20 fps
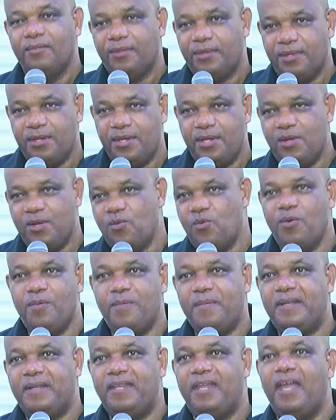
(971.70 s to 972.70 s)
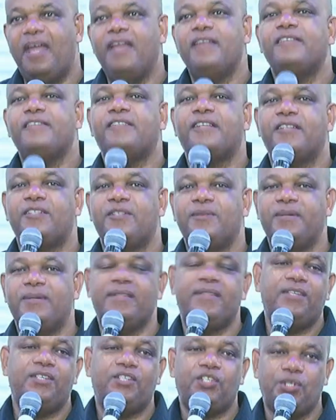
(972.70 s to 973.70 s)
a woman entered with
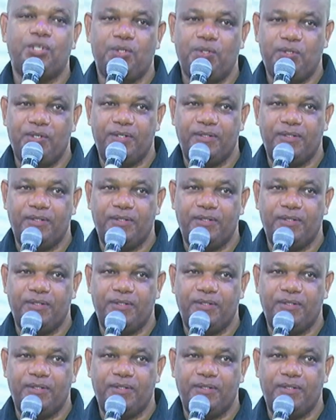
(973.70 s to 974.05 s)
her children.